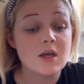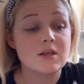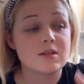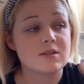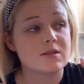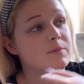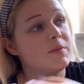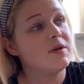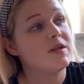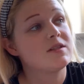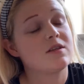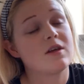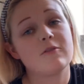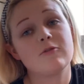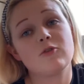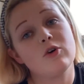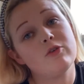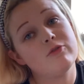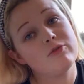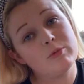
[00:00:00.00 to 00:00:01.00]
some bits that
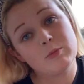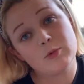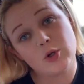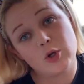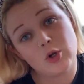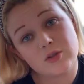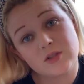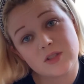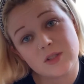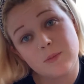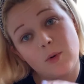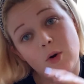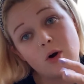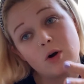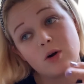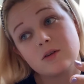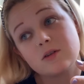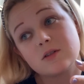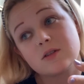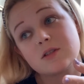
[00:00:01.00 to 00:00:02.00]
I've got from Glossy
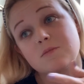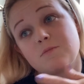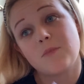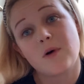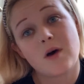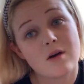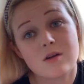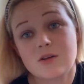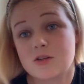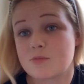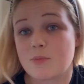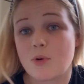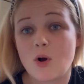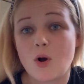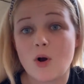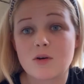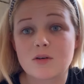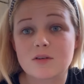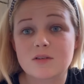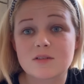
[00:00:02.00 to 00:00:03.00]
Box, Birch
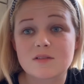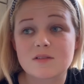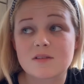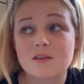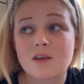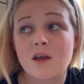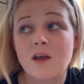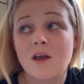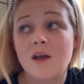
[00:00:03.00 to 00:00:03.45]
Box.